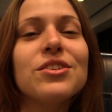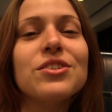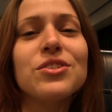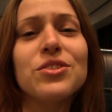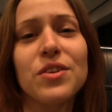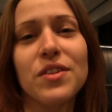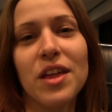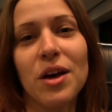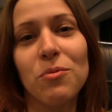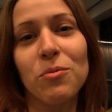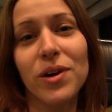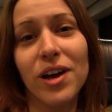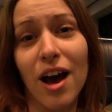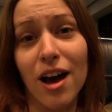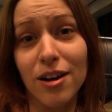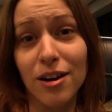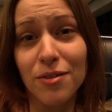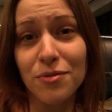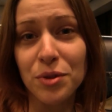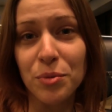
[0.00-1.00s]
So then we
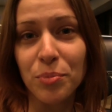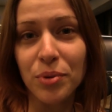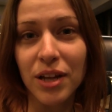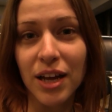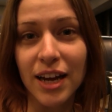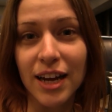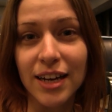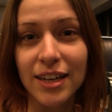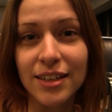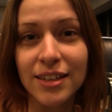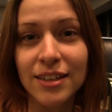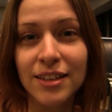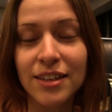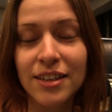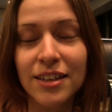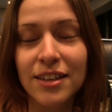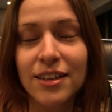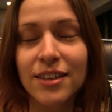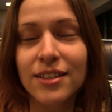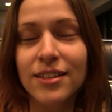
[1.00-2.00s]
got off the plane.
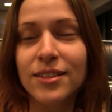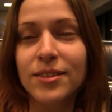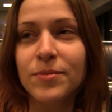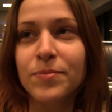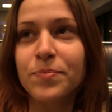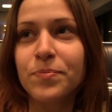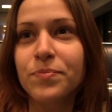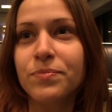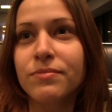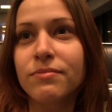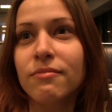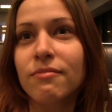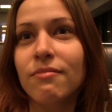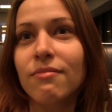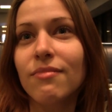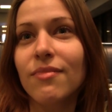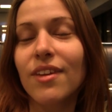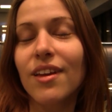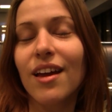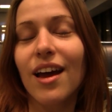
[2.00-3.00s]

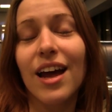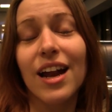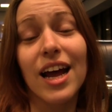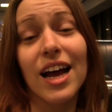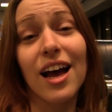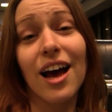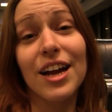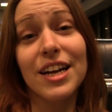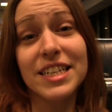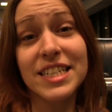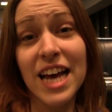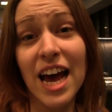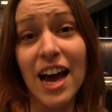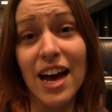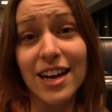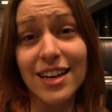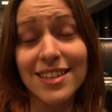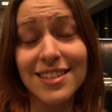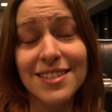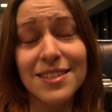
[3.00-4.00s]
And I got a
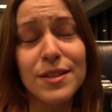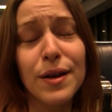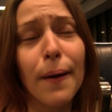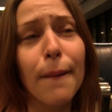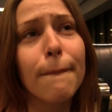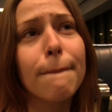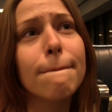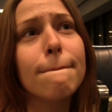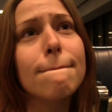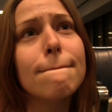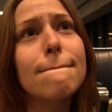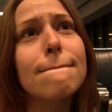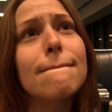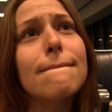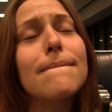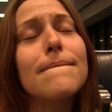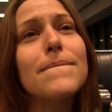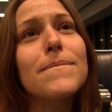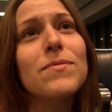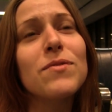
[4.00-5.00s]
text
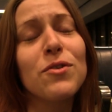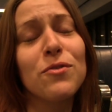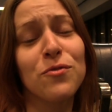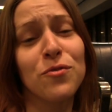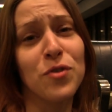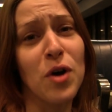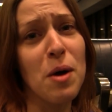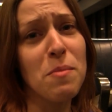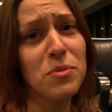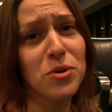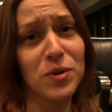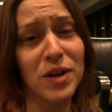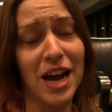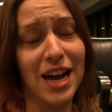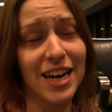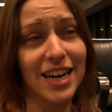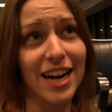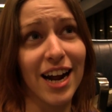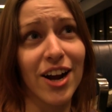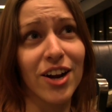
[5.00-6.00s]
from
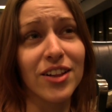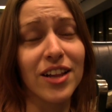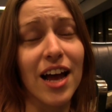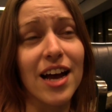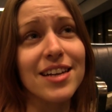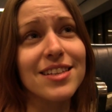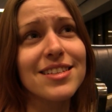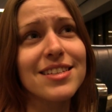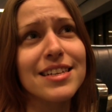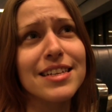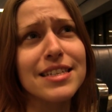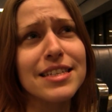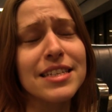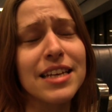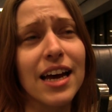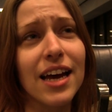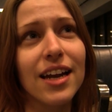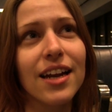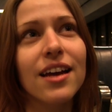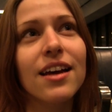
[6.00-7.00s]
United Airlines that
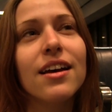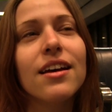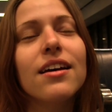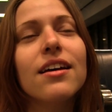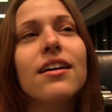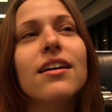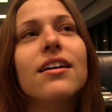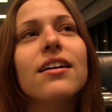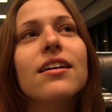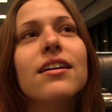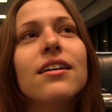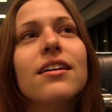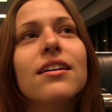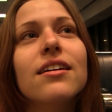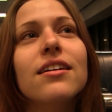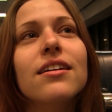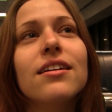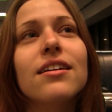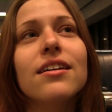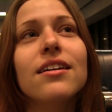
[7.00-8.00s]

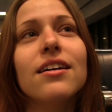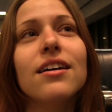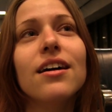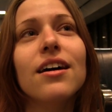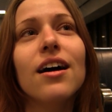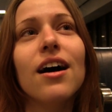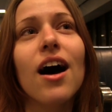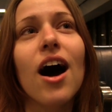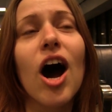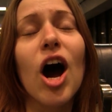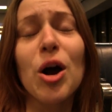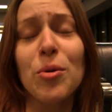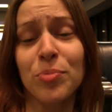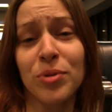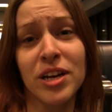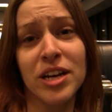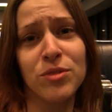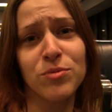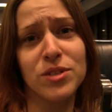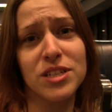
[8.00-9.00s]
said our
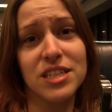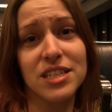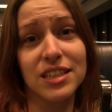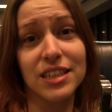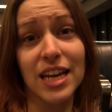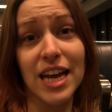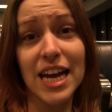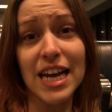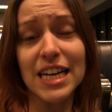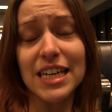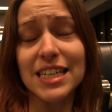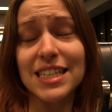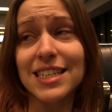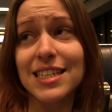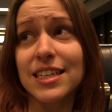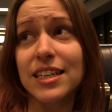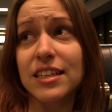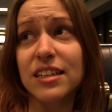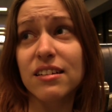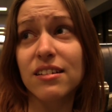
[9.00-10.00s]
plane was delayed
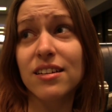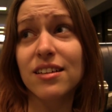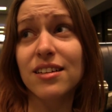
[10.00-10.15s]
until